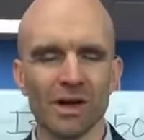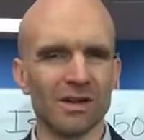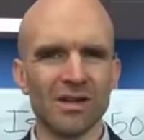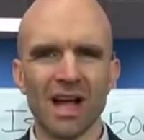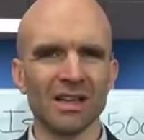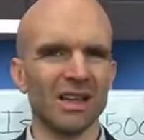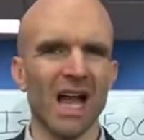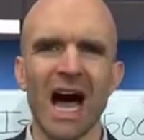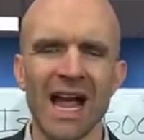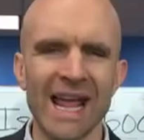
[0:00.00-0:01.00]
You're not
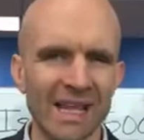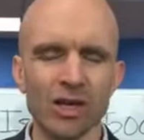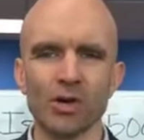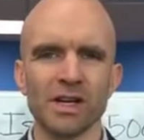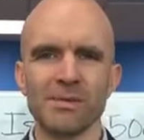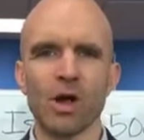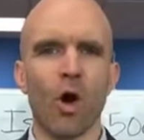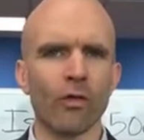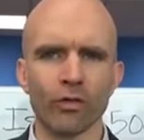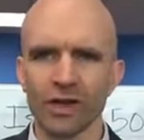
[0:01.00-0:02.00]
lying. You don't need to be
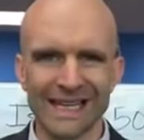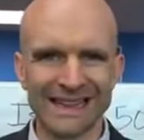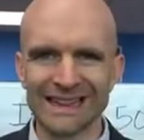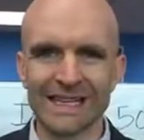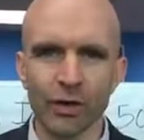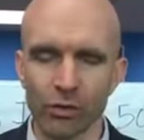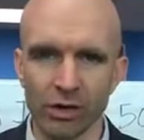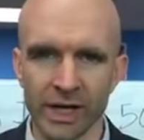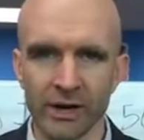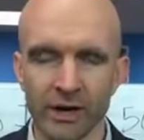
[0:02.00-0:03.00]
overly literal
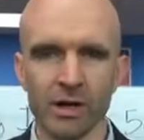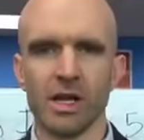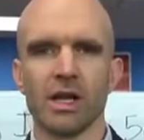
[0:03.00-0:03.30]
here.